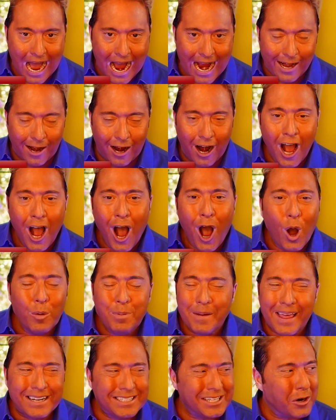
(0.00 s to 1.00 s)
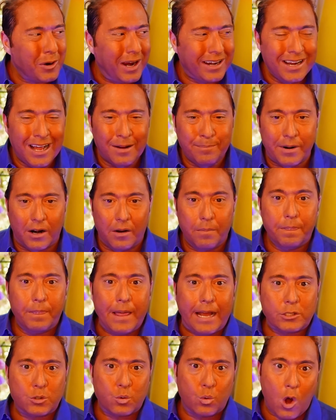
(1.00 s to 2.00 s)
It's higher. Oh, but that's a great number.
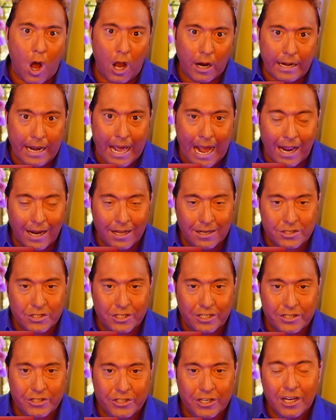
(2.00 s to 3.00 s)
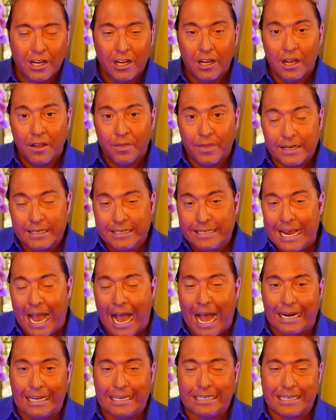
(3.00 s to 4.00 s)
That's wrong analysis. The
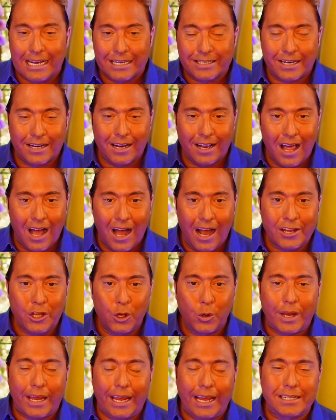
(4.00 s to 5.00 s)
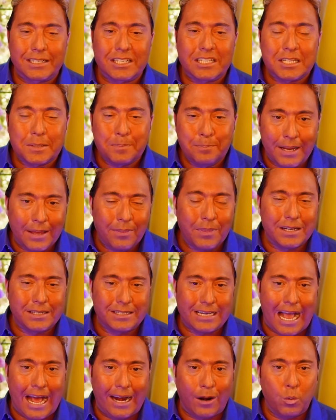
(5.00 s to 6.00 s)
data doesn't lie. You can't spin
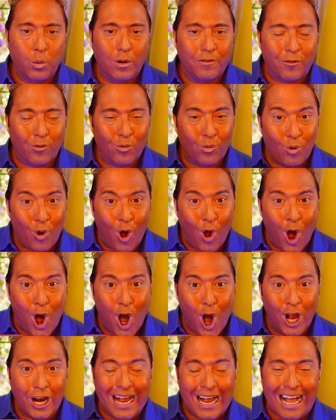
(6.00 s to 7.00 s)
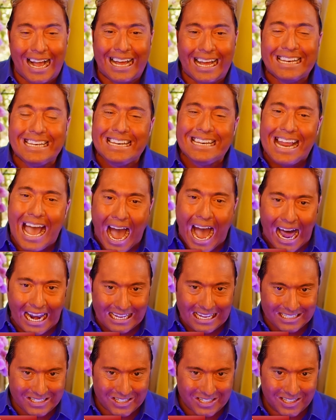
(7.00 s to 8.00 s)
the data with wrong
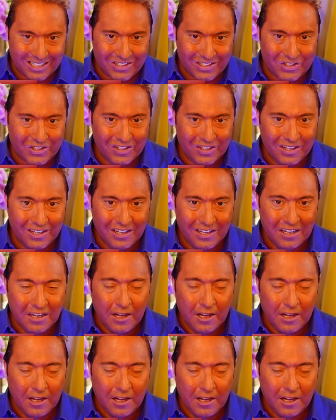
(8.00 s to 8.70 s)
analysis.